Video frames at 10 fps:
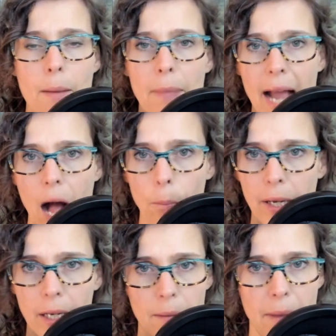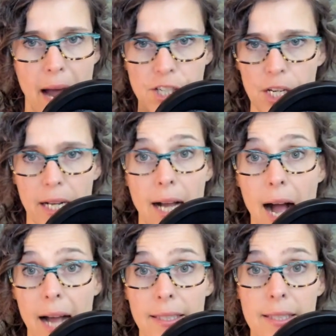my helping compassionate
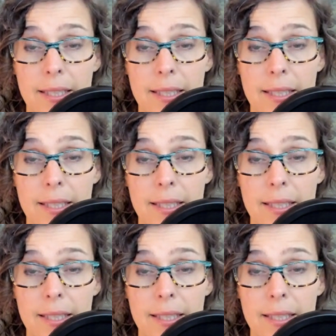guides